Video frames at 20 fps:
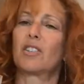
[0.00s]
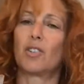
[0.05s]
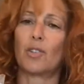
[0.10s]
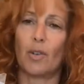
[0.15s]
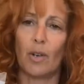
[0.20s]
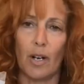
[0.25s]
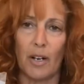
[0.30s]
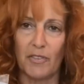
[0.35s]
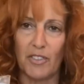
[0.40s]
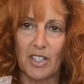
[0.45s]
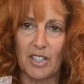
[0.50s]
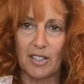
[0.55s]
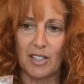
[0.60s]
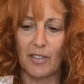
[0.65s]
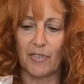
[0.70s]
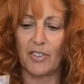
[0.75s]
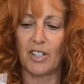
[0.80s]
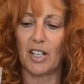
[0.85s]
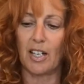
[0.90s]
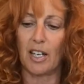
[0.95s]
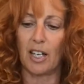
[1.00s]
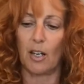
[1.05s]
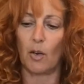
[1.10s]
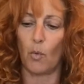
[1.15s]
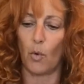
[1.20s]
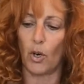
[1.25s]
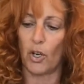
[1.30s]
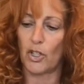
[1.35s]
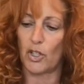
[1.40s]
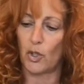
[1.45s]
You don't have to sift it. It
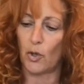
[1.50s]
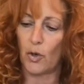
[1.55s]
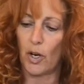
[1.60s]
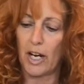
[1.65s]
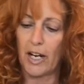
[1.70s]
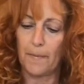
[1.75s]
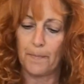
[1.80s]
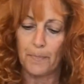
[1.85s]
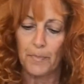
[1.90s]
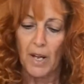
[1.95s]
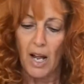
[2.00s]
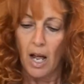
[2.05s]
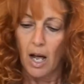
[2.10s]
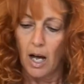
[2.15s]
works great.